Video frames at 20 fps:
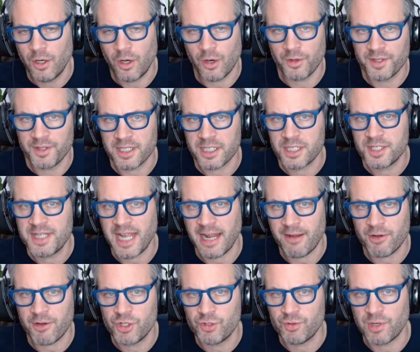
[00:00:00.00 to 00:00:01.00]
on this
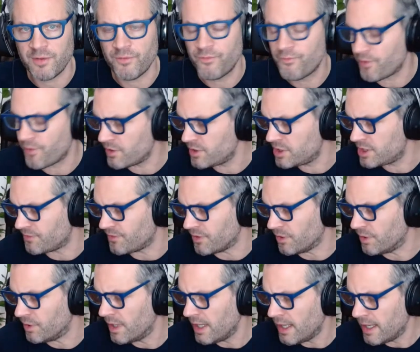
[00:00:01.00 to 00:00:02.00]
territory in front of
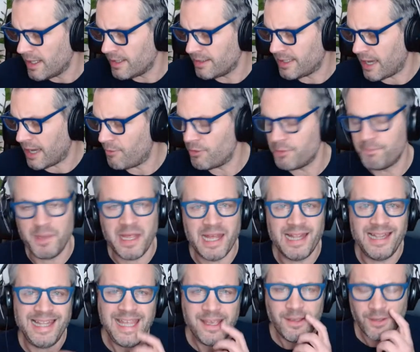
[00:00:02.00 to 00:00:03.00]
you, that would be
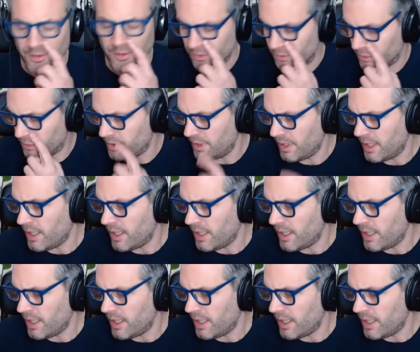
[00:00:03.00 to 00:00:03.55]
illegal.